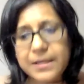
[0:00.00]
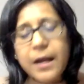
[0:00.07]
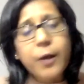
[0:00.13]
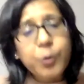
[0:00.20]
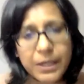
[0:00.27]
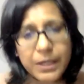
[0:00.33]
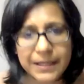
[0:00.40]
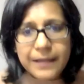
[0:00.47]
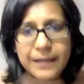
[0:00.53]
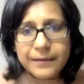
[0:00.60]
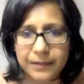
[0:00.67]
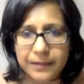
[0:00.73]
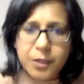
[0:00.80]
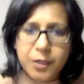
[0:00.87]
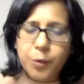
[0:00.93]
How do I get
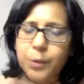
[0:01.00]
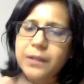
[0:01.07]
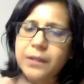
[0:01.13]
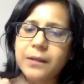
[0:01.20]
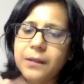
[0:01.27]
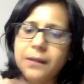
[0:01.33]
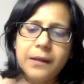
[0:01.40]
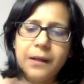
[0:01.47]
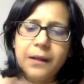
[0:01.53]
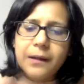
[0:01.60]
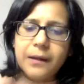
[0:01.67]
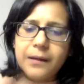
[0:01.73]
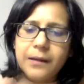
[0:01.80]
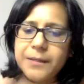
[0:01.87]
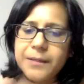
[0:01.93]
that going?
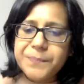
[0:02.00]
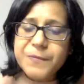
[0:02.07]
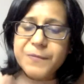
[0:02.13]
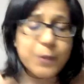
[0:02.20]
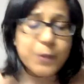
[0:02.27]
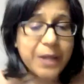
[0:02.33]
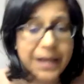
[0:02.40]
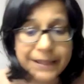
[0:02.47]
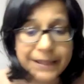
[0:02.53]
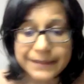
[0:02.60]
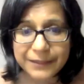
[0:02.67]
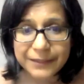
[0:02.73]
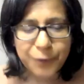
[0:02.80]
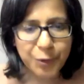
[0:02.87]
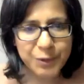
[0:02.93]
So yeah, and
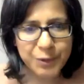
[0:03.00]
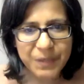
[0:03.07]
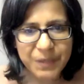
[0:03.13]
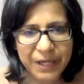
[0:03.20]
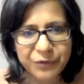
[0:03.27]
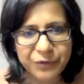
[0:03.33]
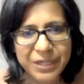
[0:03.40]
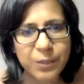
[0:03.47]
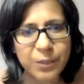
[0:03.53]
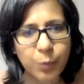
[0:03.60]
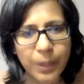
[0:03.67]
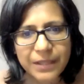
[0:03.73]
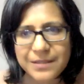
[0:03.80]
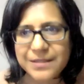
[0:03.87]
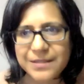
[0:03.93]
then of course we have
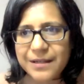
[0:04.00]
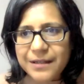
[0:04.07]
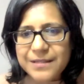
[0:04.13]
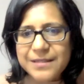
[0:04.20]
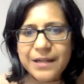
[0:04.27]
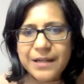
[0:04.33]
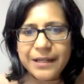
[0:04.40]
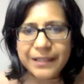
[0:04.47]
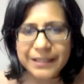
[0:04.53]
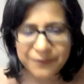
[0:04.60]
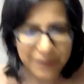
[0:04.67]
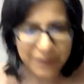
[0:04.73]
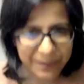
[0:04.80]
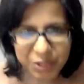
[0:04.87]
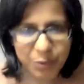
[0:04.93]
reInvent starting
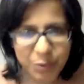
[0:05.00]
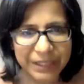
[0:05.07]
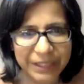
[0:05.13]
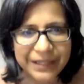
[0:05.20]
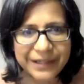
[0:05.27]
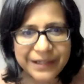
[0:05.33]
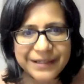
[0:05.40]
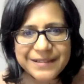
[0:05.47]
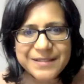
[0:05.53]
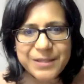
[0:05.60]
November 29th.